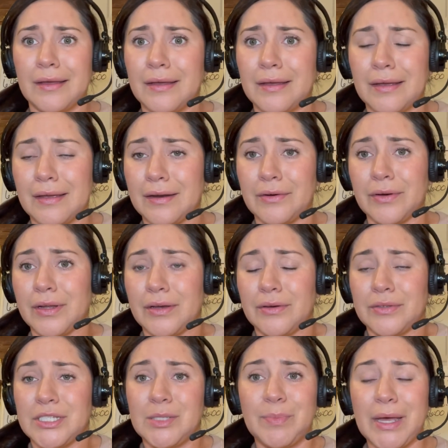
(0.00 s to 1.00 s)
I don't know,
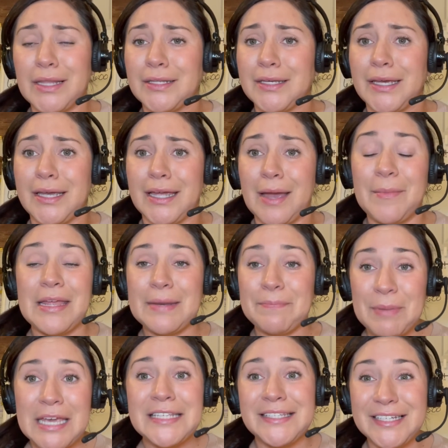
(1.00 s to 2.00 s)
spelling.
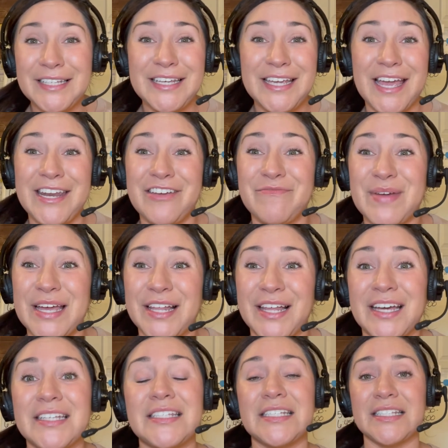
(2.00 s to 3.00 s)
Basically any of my
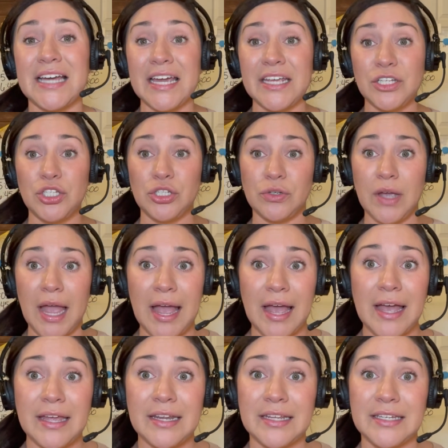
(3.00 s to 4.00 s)
classes, I do
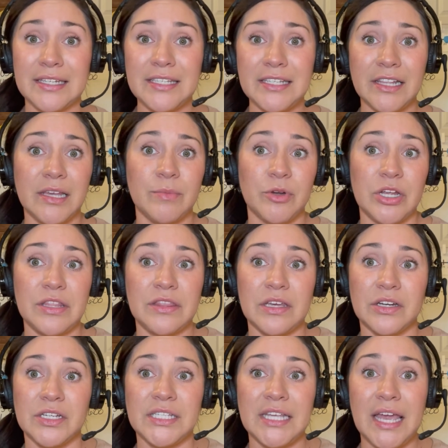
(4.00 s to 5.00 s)
add a disclaimer in
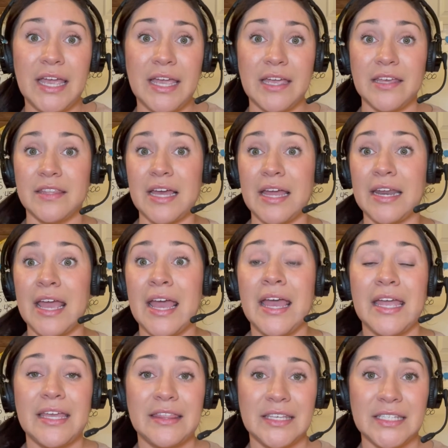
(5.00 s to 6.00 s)
there saying that
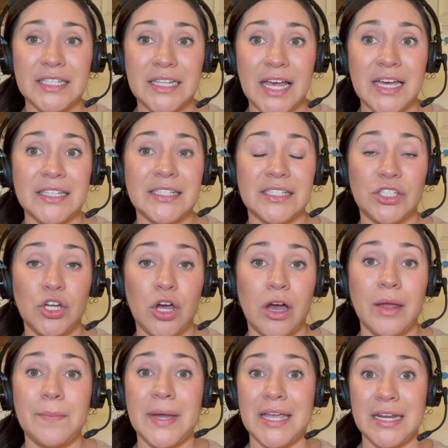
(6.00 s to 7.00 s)
this class is
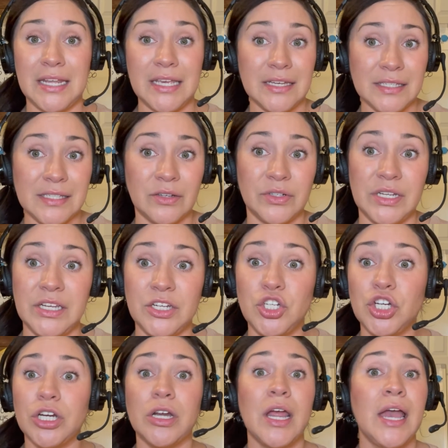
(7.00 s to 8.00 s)
taught by an ESL
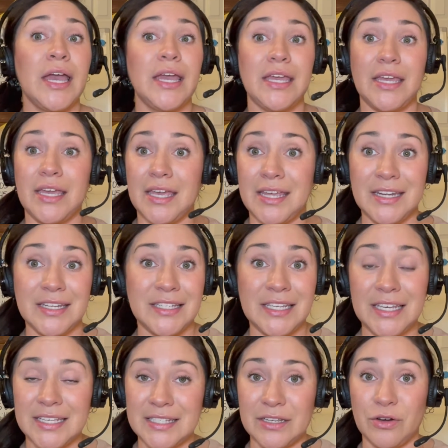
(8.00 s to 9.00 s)
teacher. It is
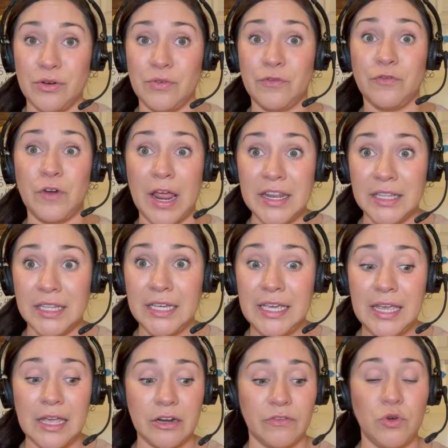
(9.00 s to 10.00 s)
ESL
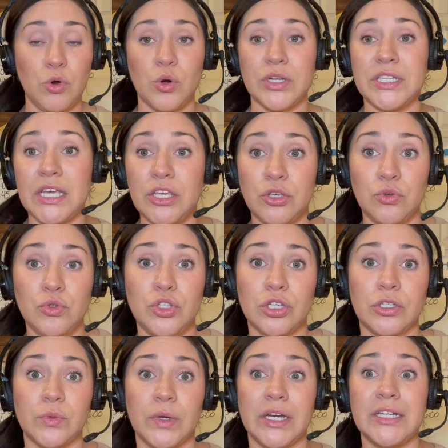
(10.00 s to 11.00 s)
friendly, and of course I use
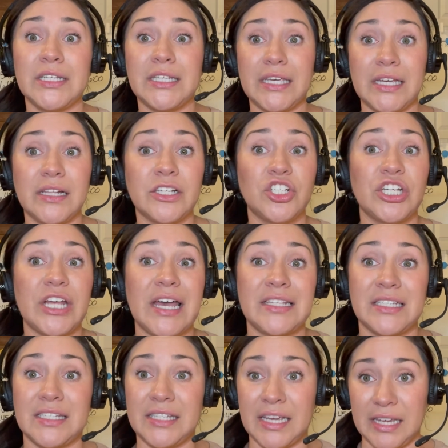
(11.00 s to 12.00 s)
those words, English as
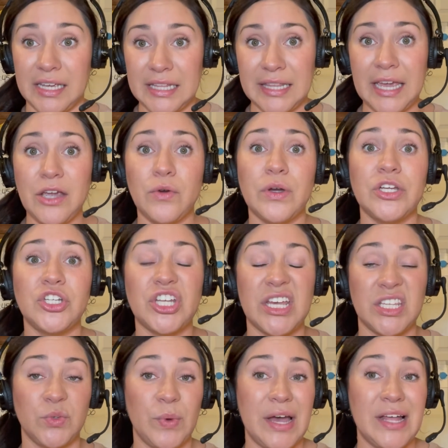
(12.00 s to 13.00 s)
a second language,
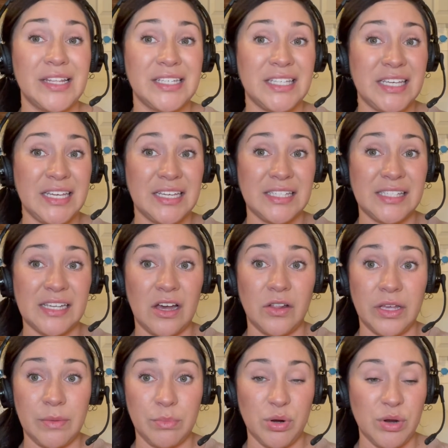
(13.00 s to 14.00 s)
as well as
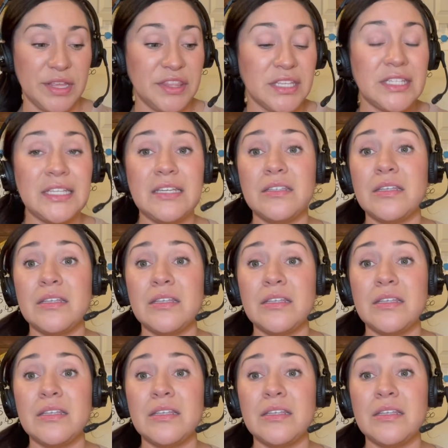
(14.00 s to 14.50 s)
ESL in parentheses,